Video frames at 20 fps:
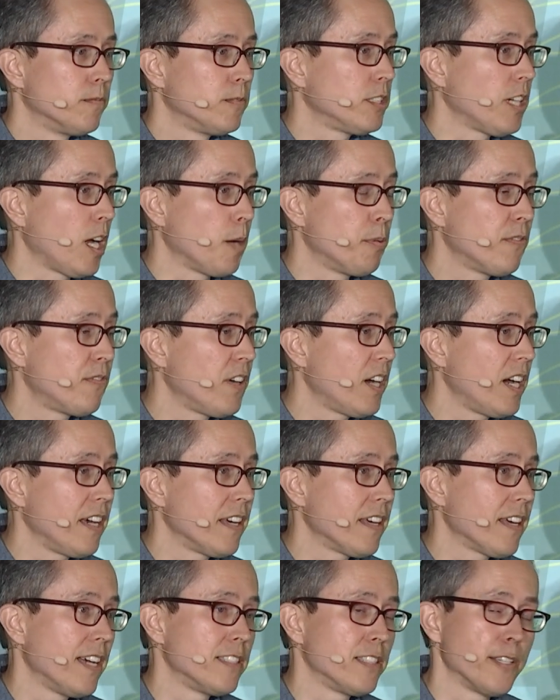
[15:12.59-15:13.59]

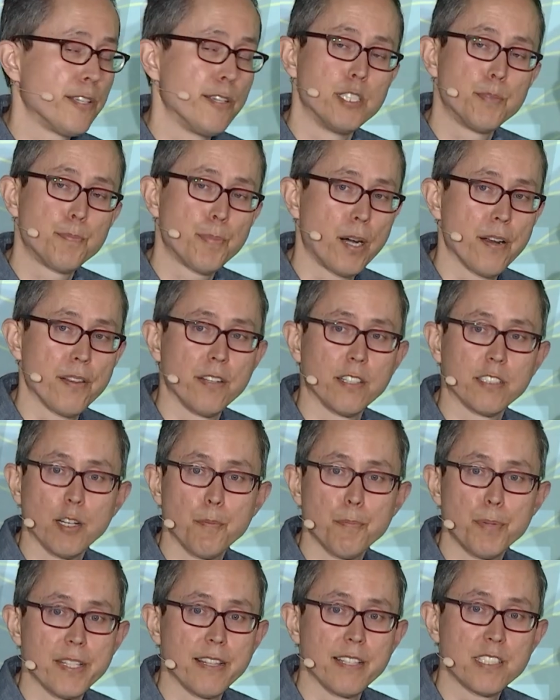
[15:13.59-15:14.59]
Shopify has a huge part of their
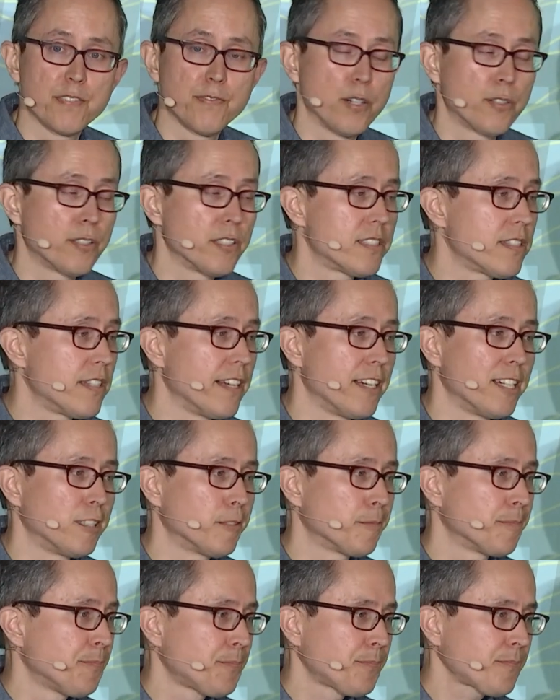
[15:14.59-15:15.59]
company that's focused
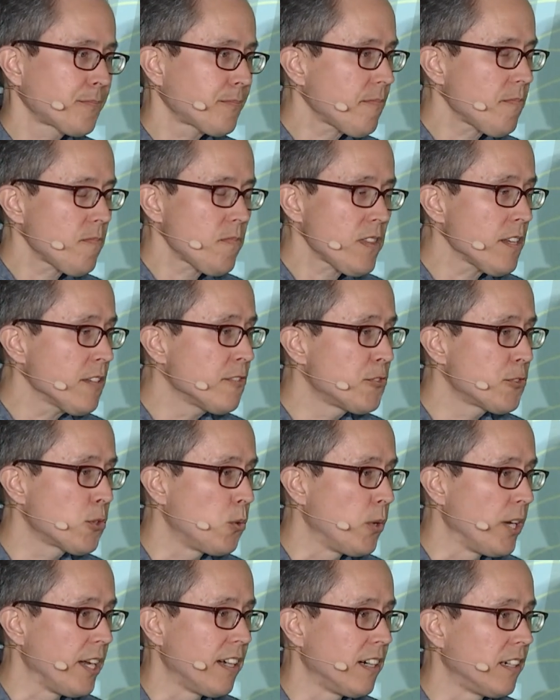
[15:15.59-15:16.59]
there.
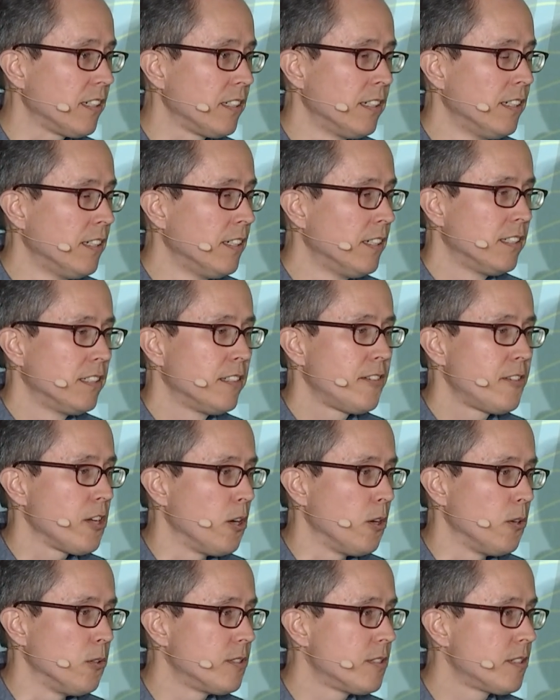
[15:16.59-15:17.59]
Square,
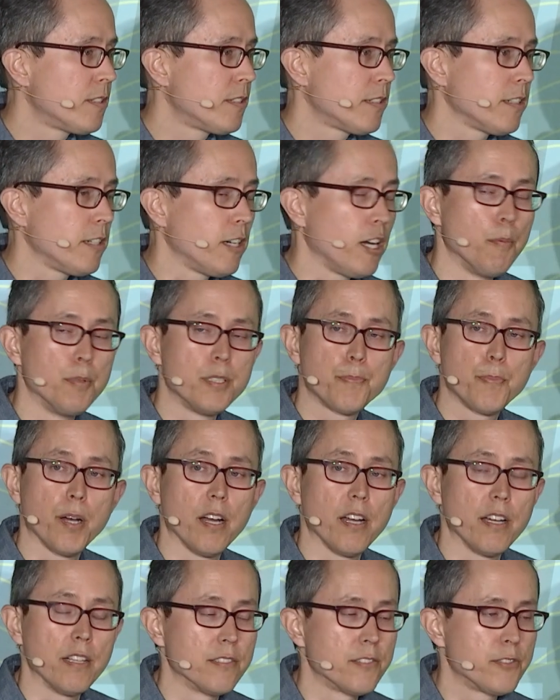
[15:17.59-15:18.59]
Toast,
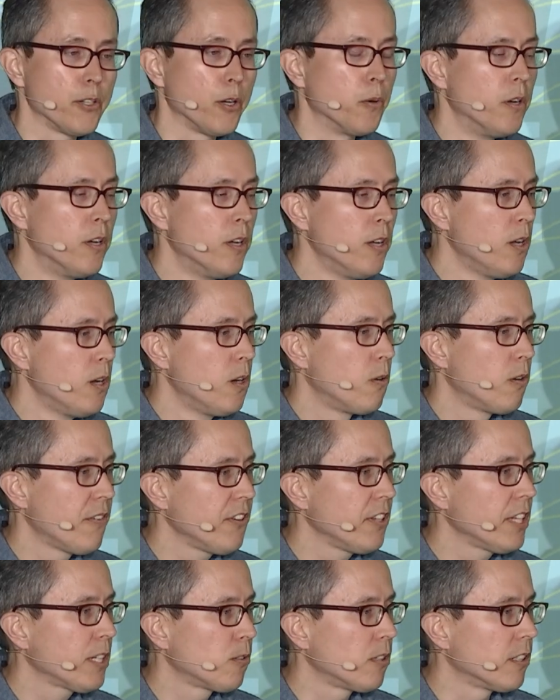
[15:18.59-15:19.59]
HubSpot. So we
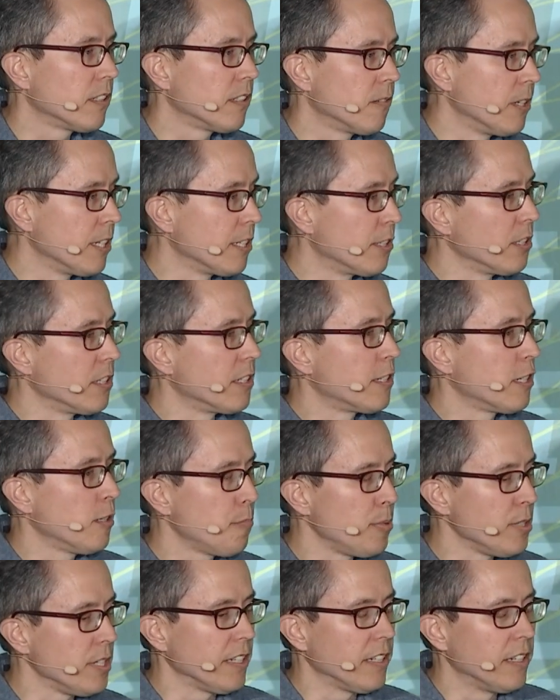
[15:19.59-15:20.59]
feel like we're in good
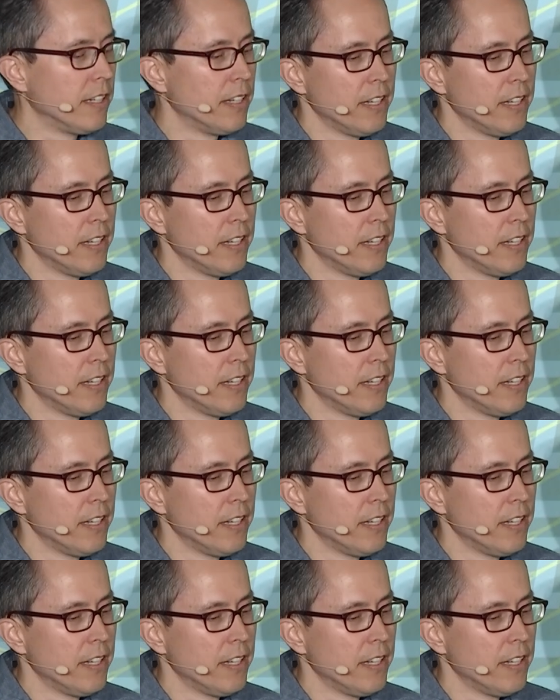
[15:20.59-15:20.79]
company.